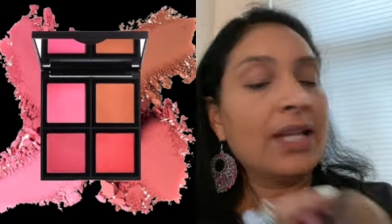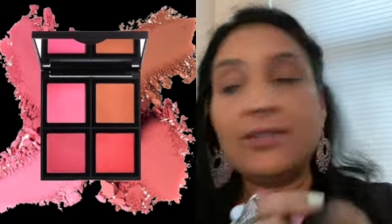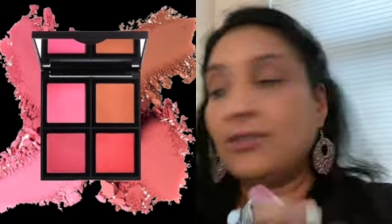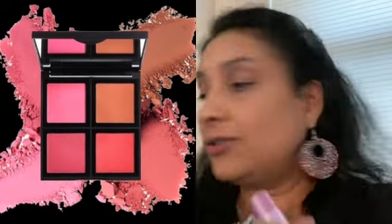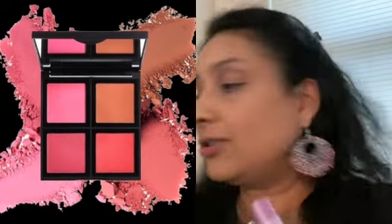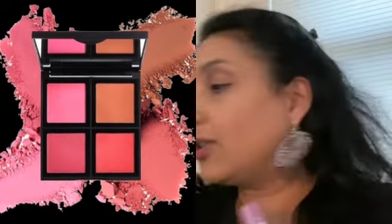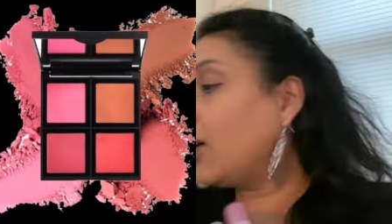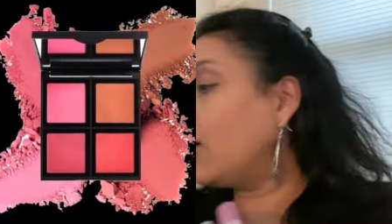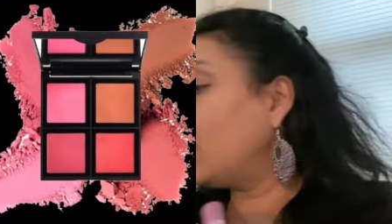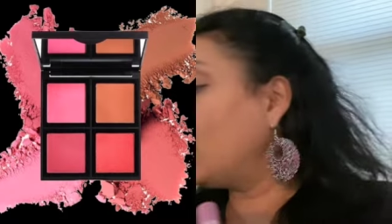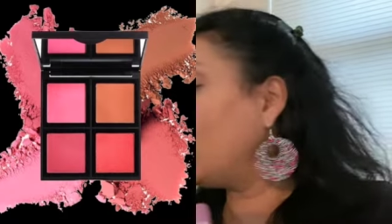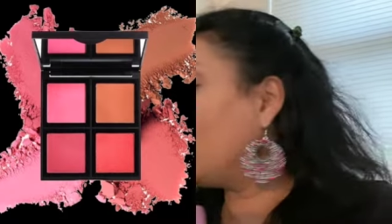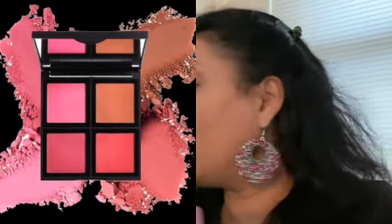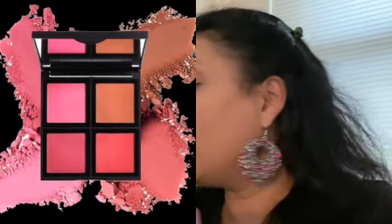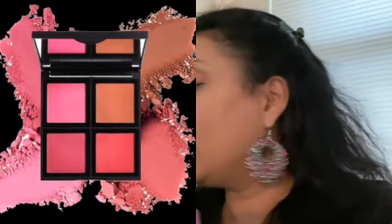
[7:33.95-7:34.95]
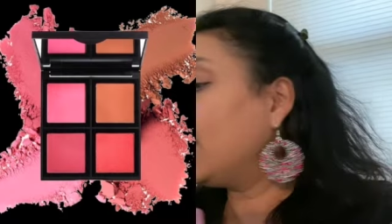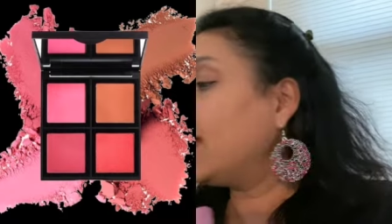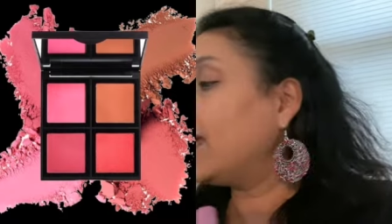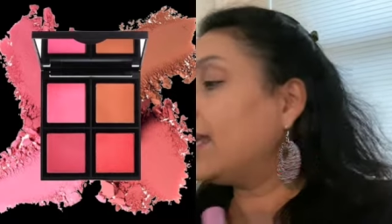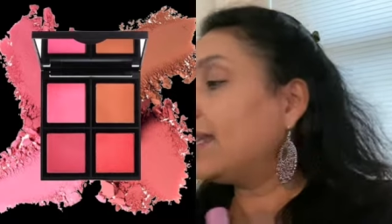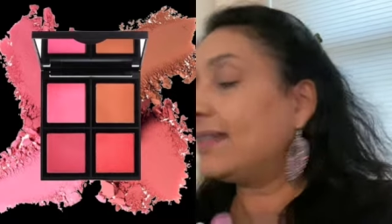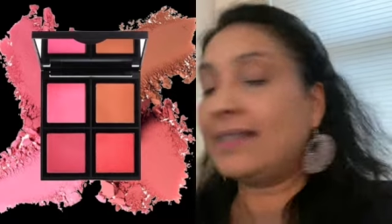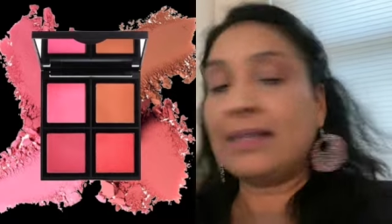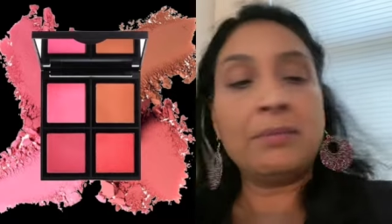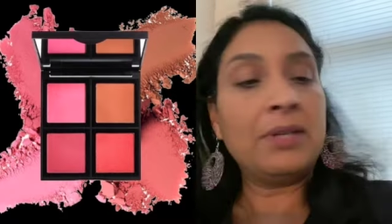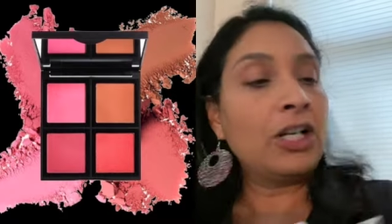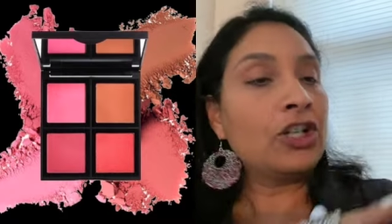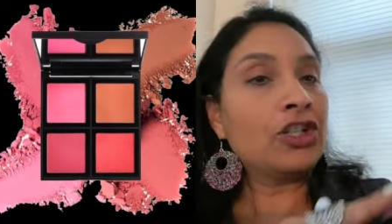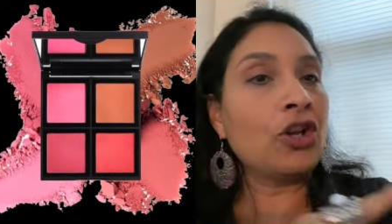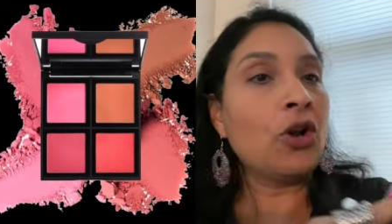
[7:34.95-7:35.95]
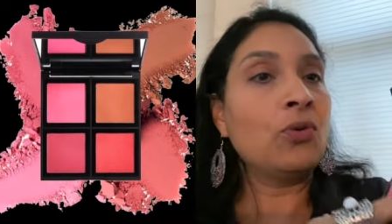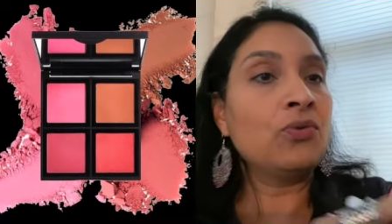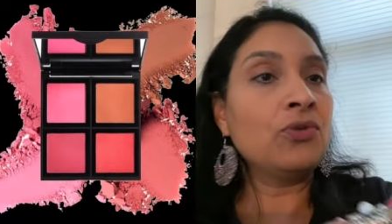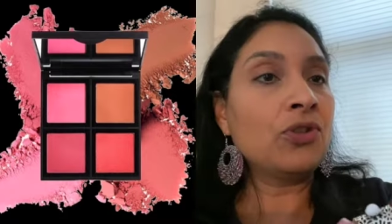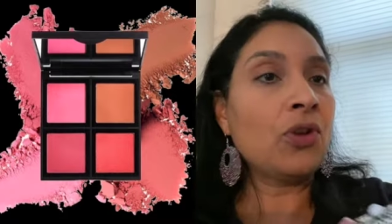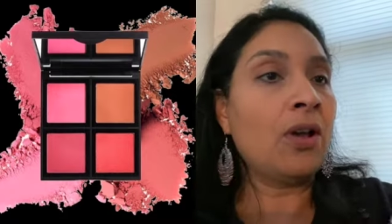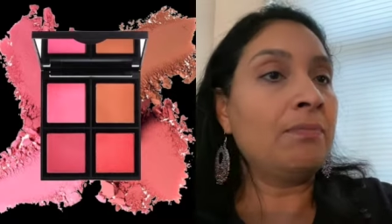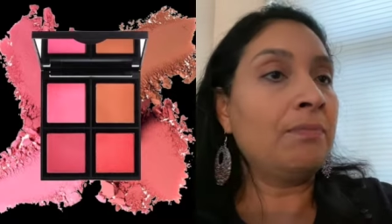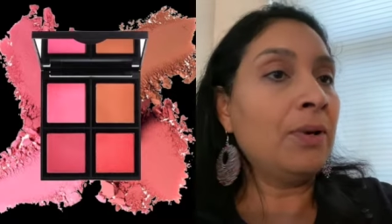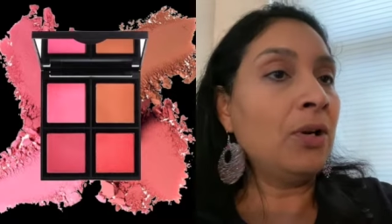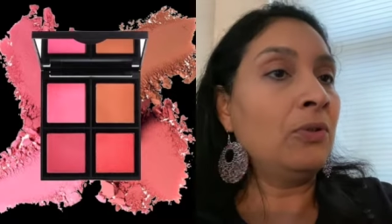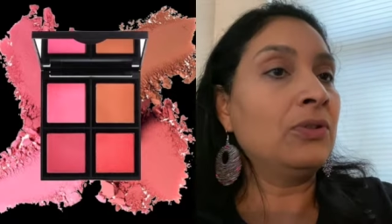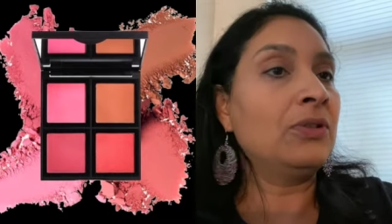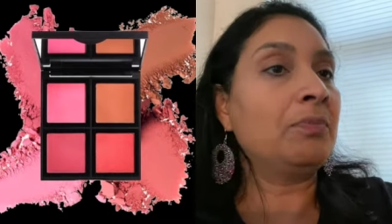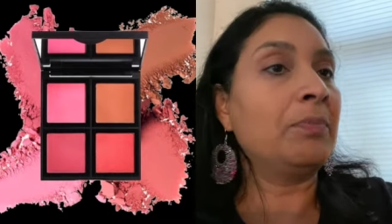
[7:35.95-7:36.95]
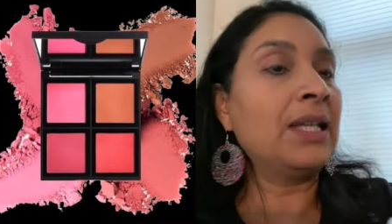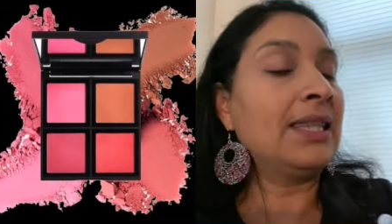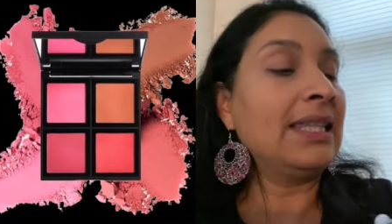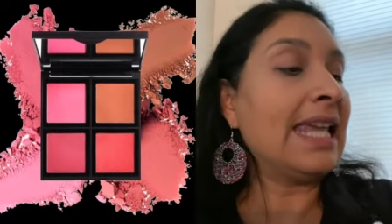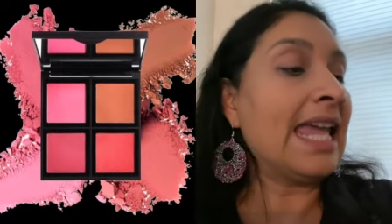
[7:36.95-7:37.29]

to go similar tones on both, but the